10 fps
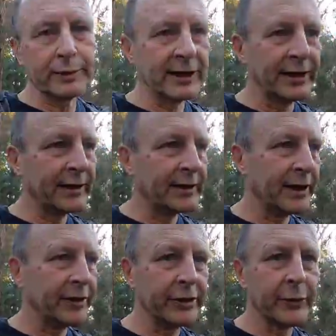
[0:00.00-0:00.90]

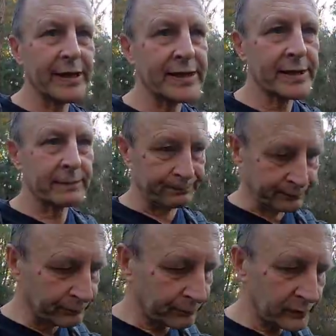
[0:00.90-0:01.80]
and the US.
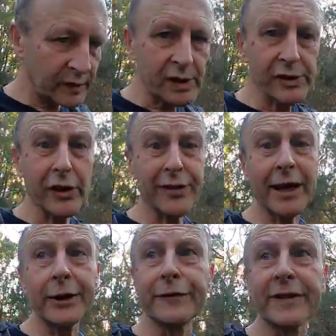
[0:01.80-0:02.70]
So I
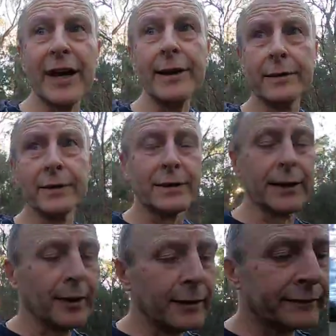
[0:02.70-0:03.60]
thank you for that.
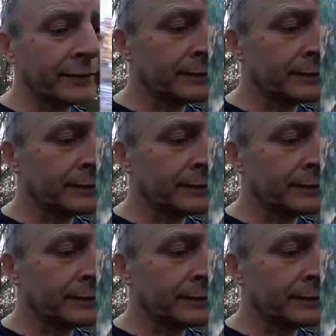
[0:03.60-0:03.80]
I hope